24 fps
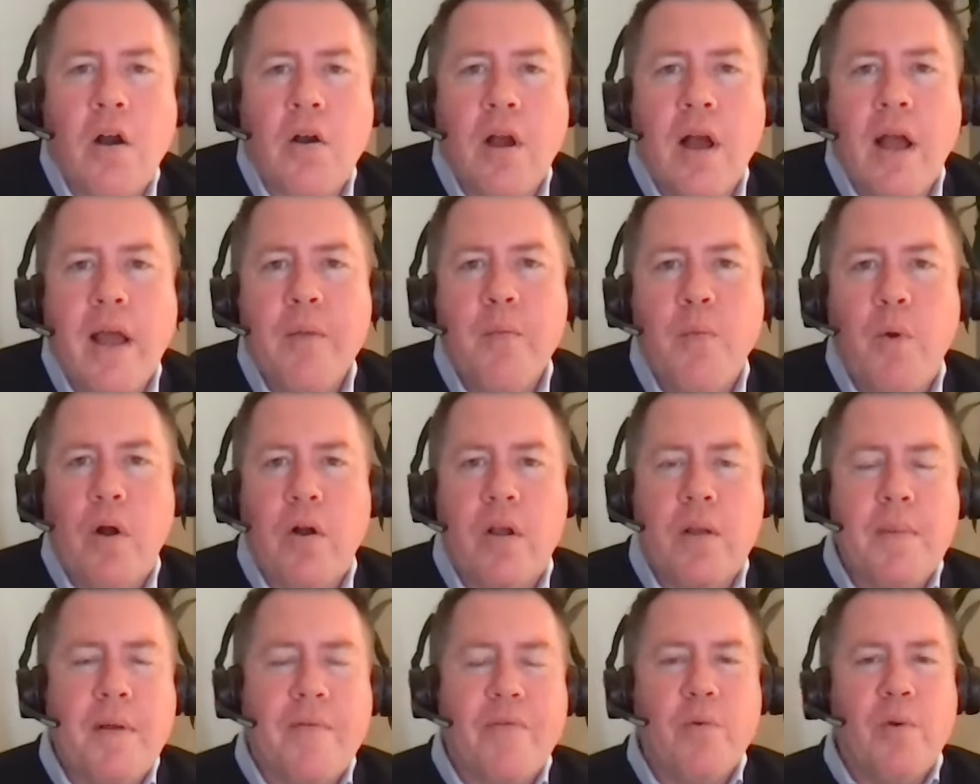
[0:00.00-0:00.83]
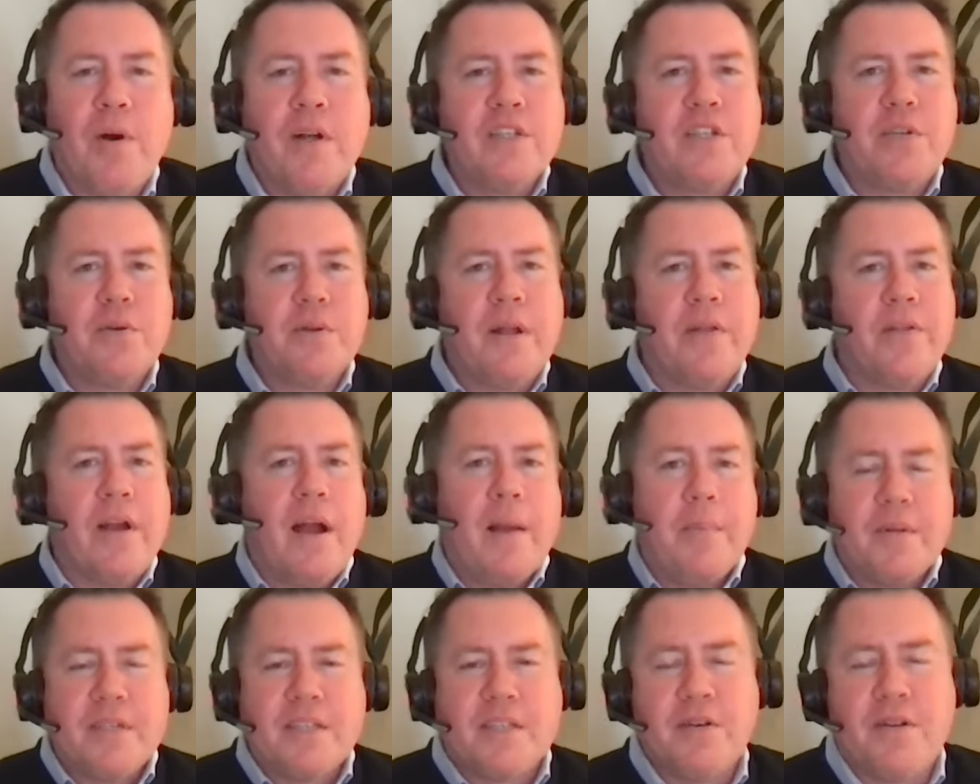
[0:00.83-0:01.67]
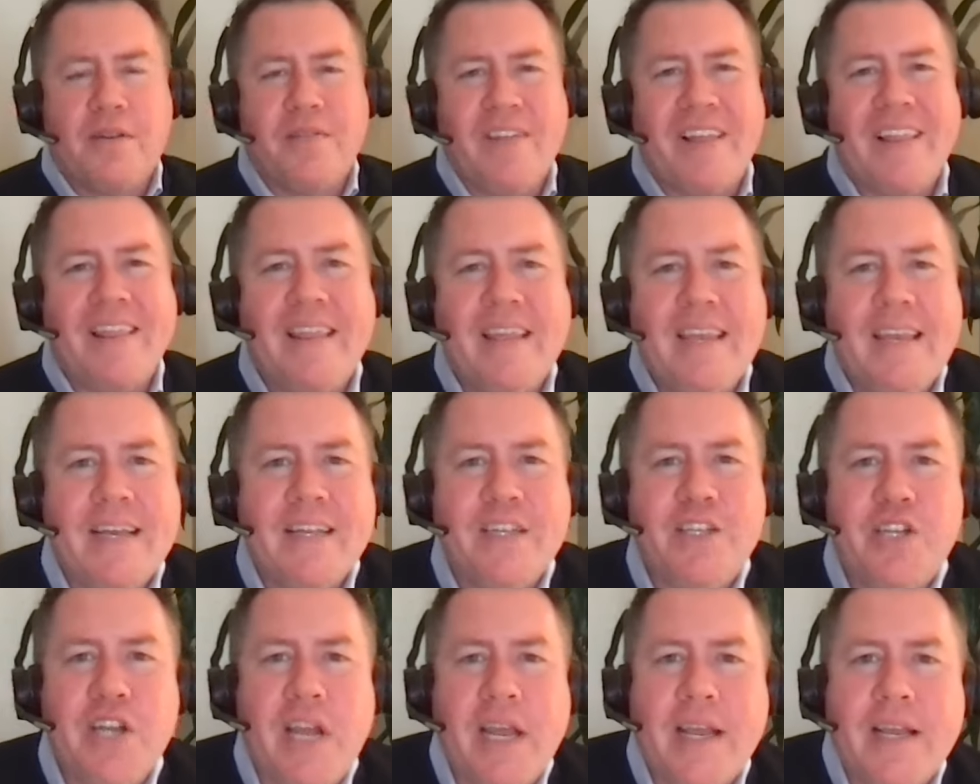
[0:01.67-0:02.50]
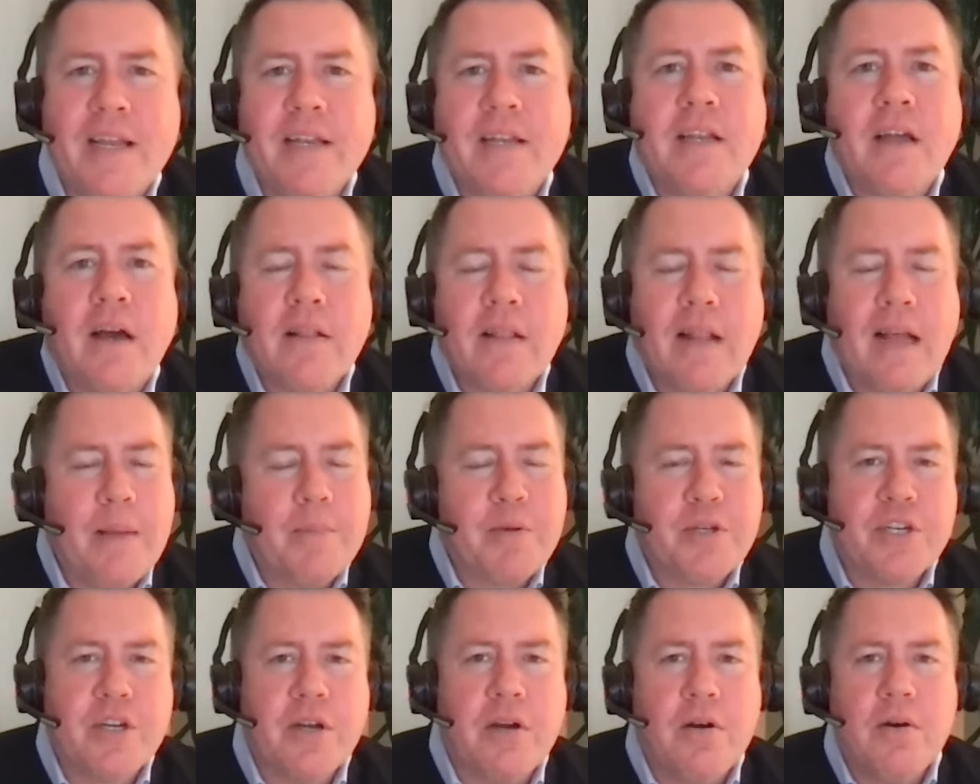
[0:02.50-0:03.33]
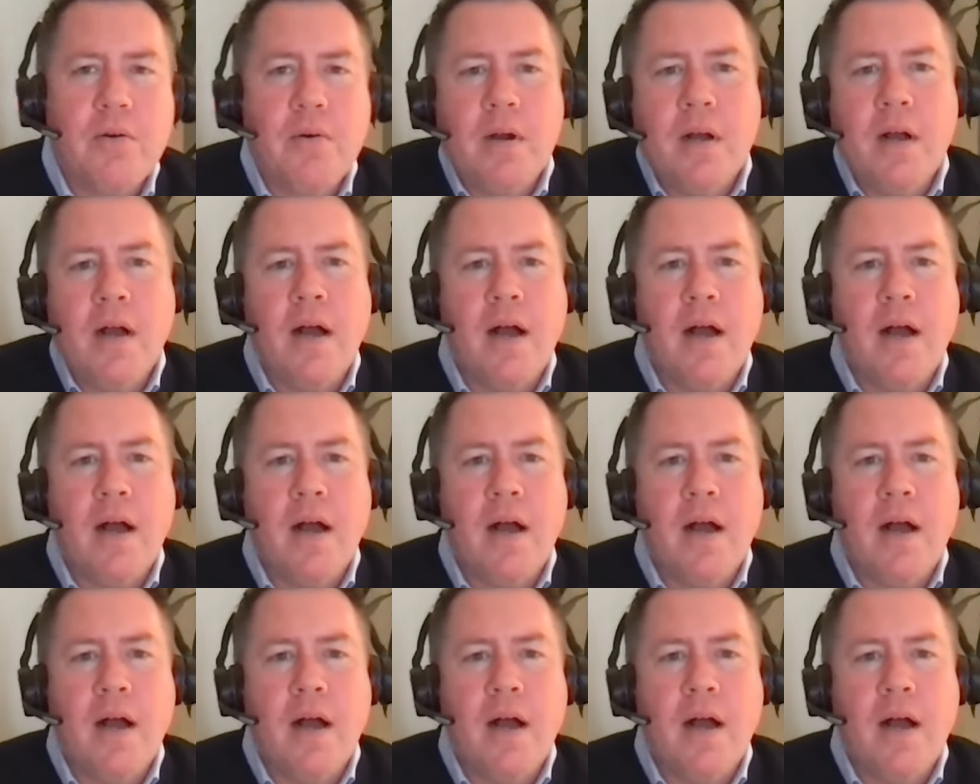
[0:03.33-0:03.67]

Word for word: right, welcome everyone to another episode of the Jake Dunlap Show.